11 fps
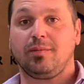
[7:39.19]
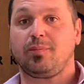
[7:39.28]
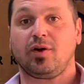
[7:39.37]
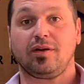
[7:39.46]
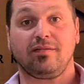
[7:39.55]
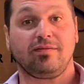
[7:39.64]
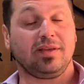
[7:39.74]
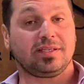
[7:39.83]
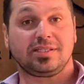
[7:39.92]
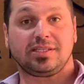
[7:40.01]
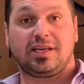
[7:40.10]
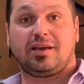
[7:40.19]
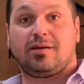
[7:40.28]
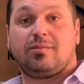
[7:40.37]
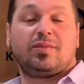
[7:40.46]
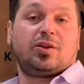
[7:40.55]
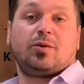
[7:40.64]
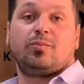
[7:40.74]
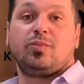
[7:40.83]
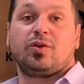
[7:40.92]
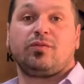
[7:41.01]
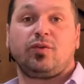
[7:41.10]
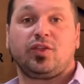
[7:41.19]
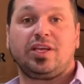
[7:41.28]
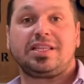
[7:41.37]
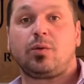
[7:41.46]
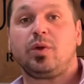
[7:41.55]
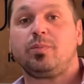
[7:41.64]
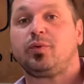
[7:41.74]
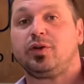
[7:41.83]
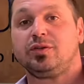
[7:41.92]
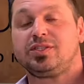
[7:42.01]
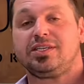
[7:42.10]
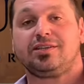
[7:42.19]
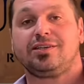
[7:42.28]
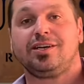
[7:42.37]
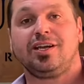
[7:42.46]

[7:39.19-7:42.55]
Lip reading: part of this beautiful thing that we produce here.